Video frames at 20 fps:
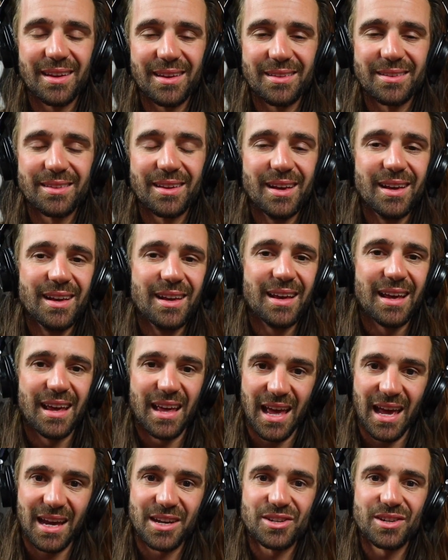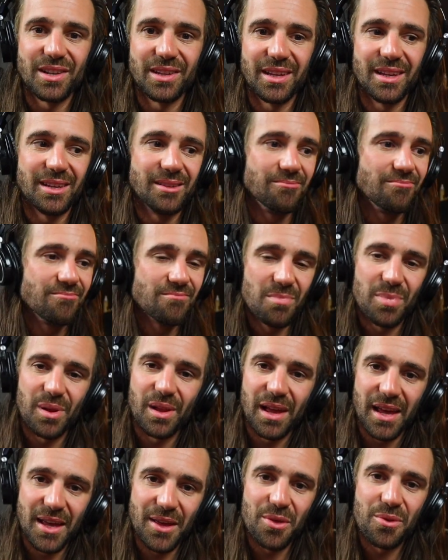is actually
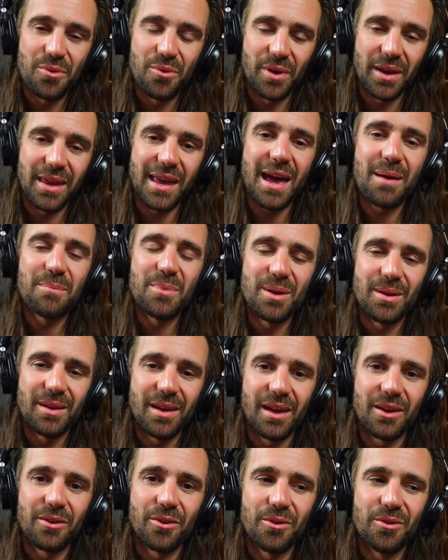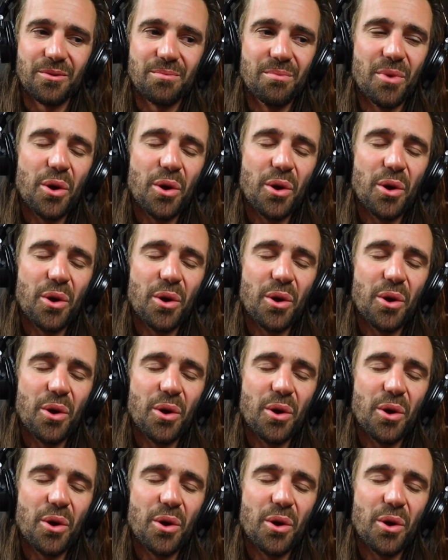playing through a cabinet at home,